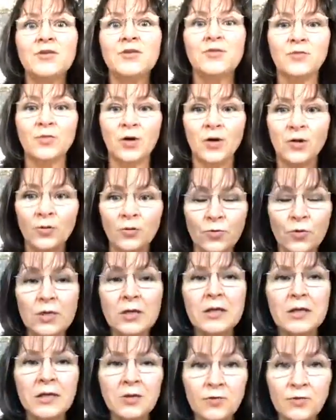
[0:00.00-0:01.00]
You've got to
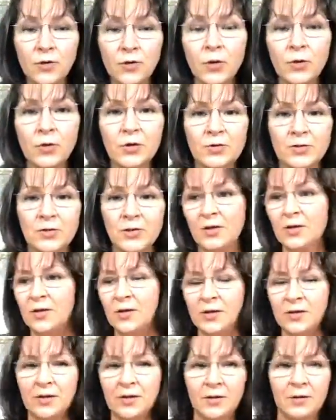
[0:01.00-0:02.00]
really focus on it.
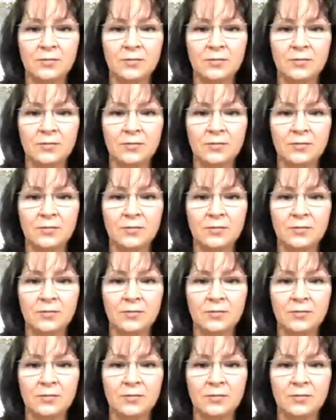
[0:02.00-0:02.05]
Like